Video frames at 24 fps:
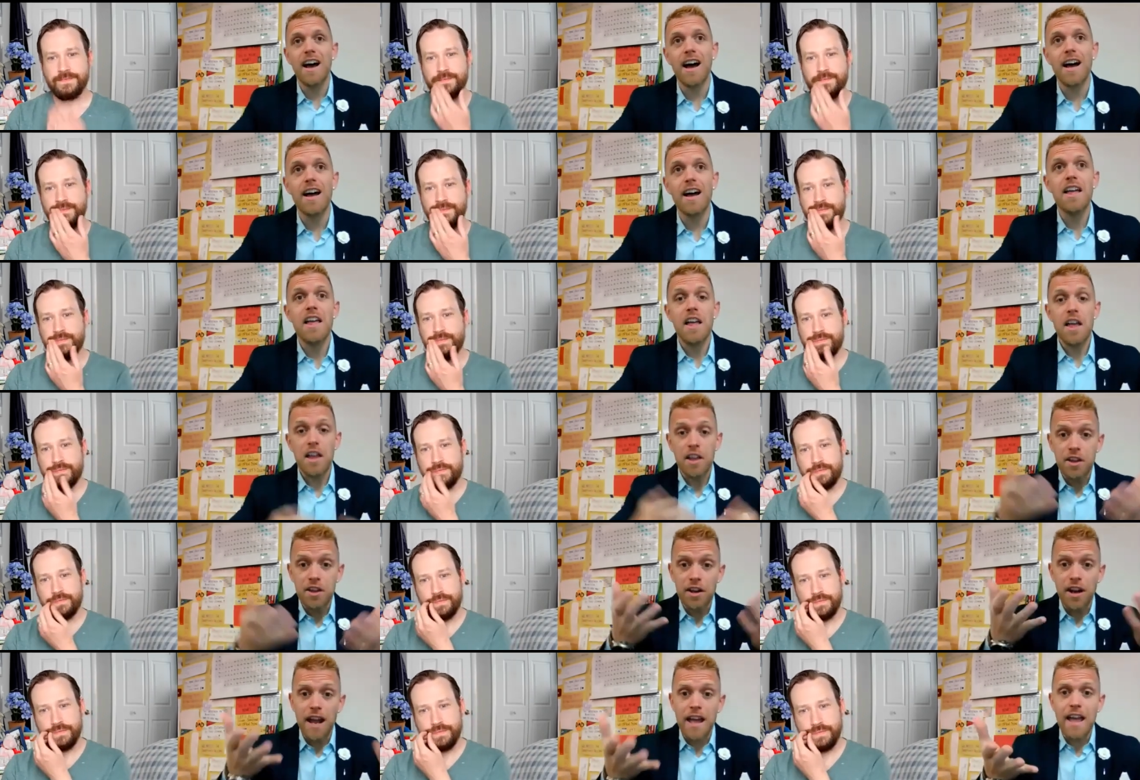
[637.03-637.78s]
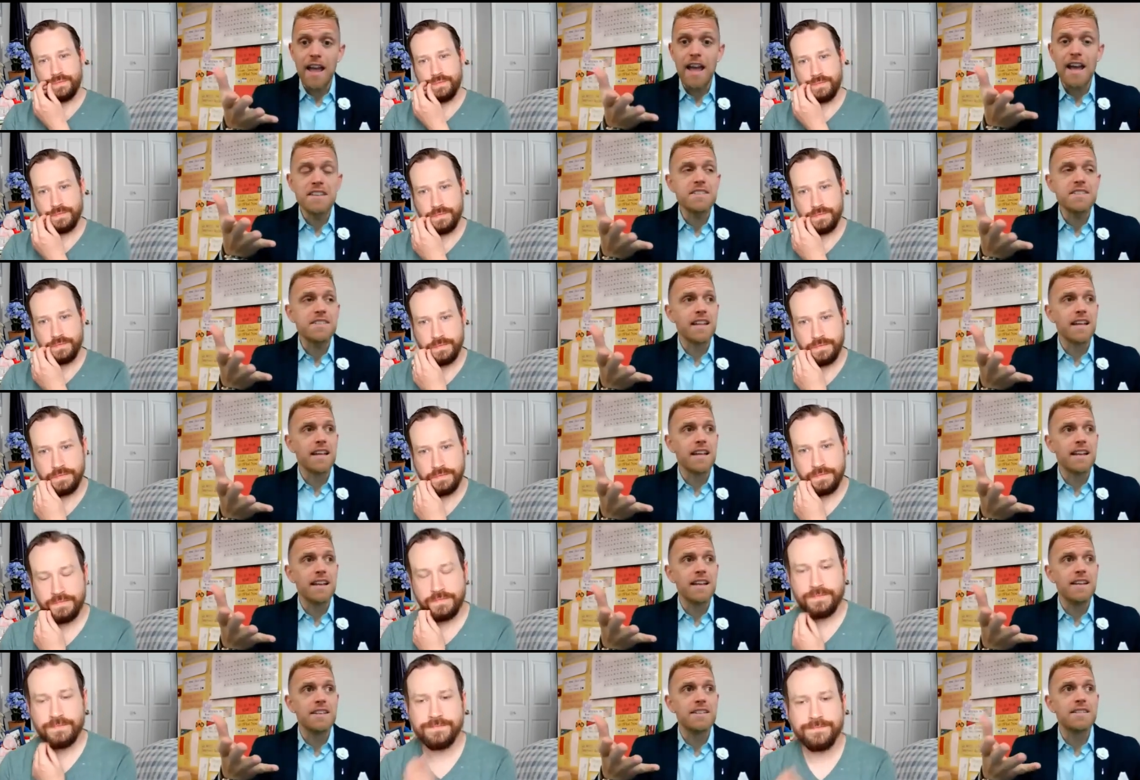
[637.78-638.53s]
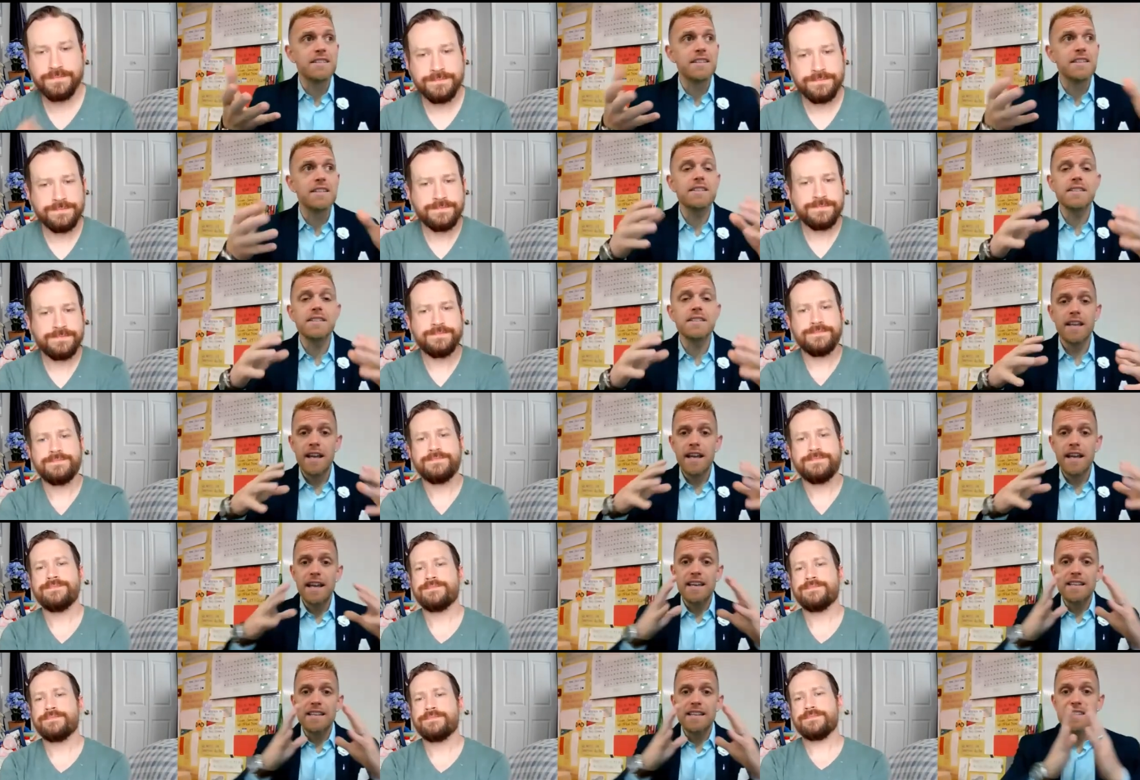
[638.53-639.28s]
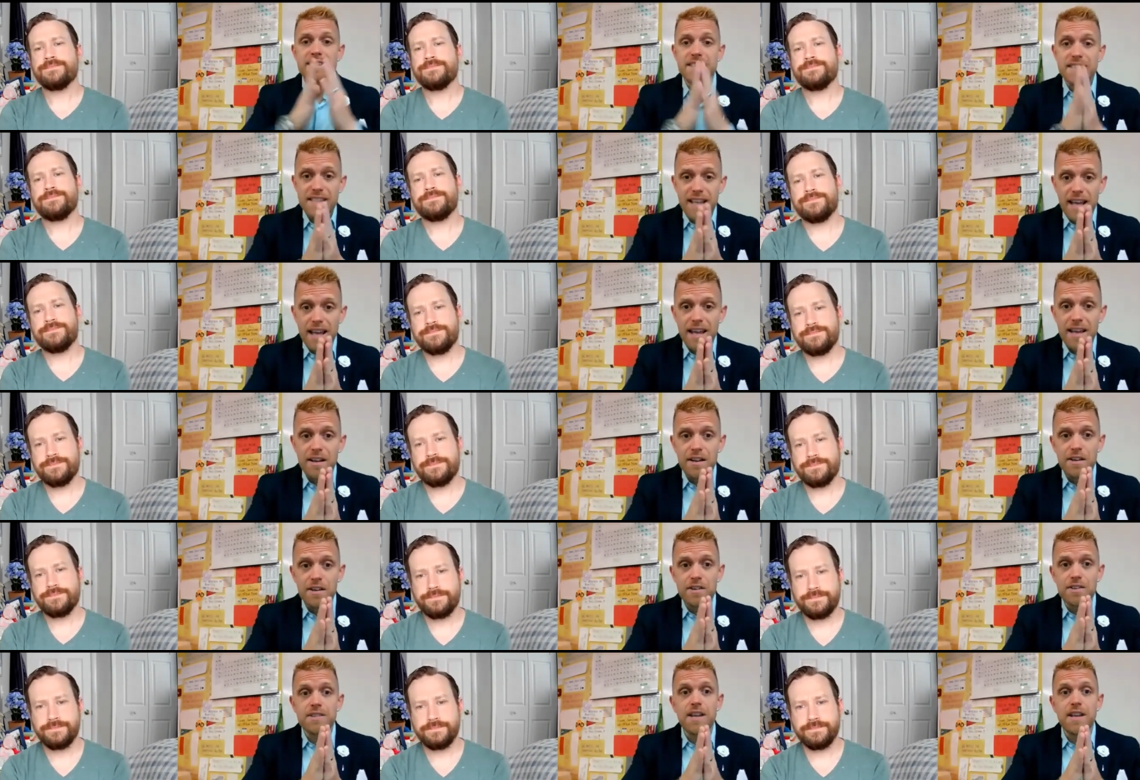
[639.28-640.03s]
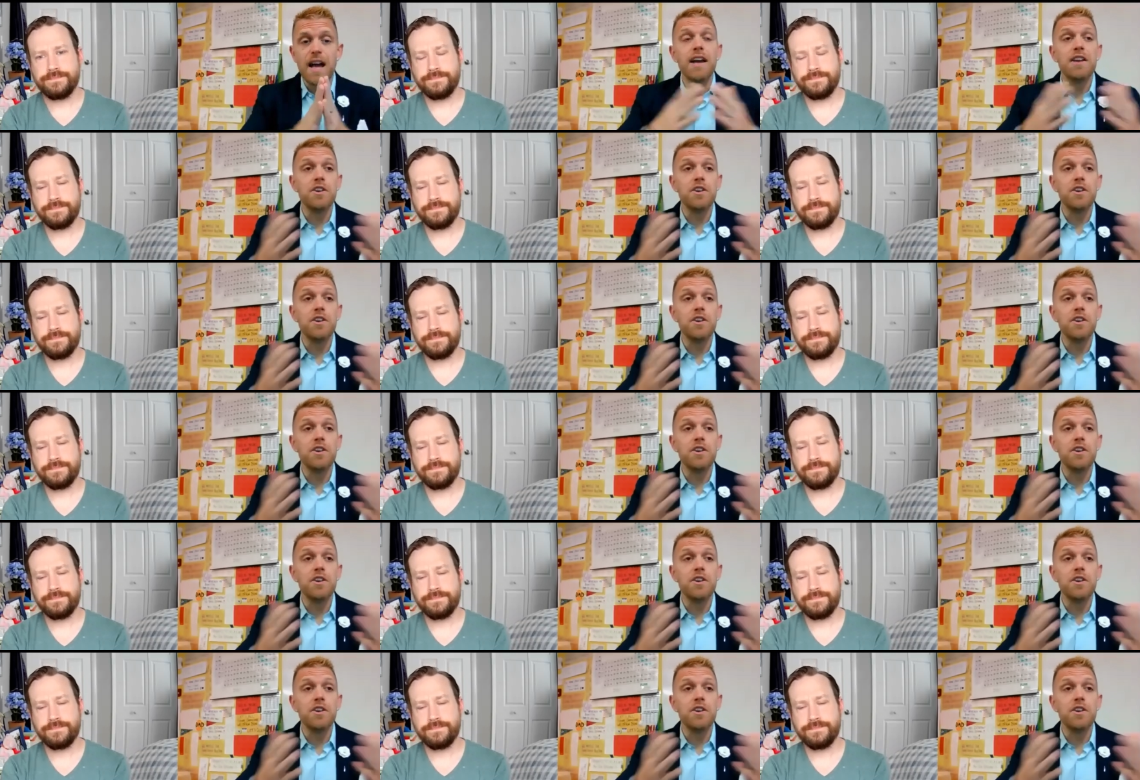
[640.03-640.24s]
Speaker 1: Uh, can I ask then? Is this is sales?